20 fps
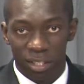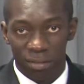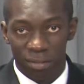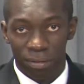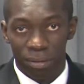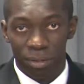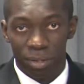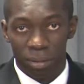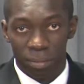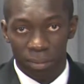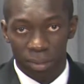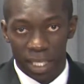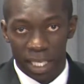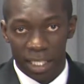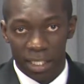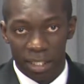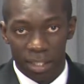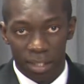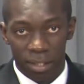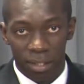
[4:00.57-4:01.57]
diffusion
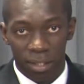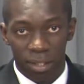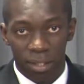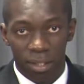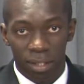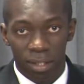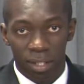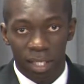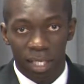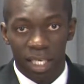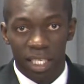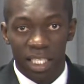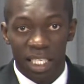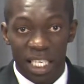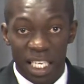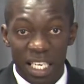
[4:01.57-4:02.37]
plants and